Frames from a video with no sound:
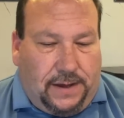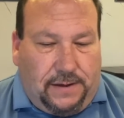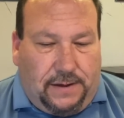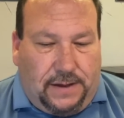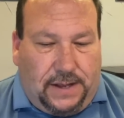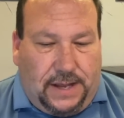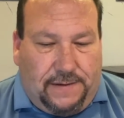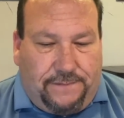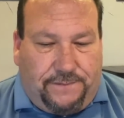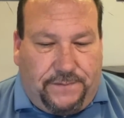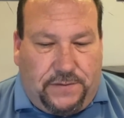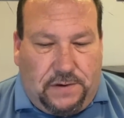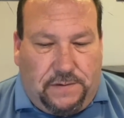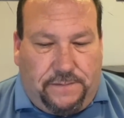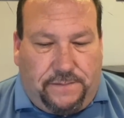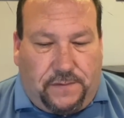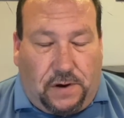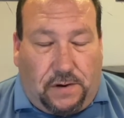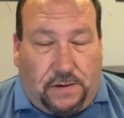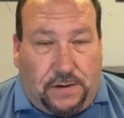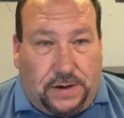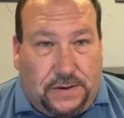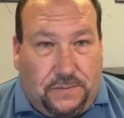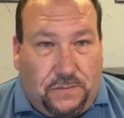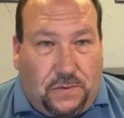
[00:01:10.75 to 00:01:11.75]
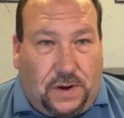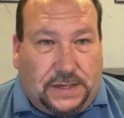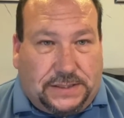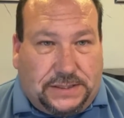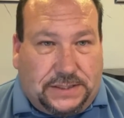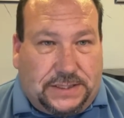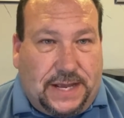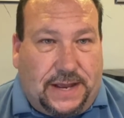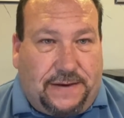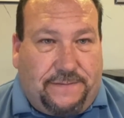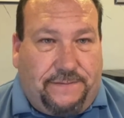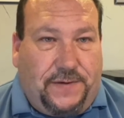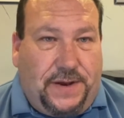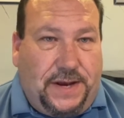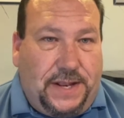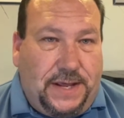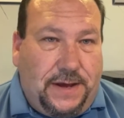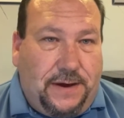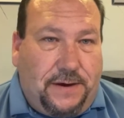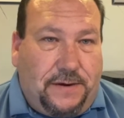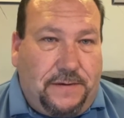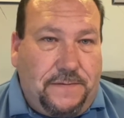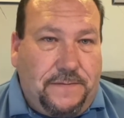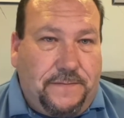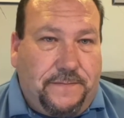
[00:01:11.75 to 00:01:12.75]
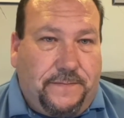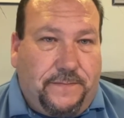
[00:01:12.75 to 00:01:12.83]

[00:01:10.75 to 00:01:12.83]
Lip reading: If you've already watched that video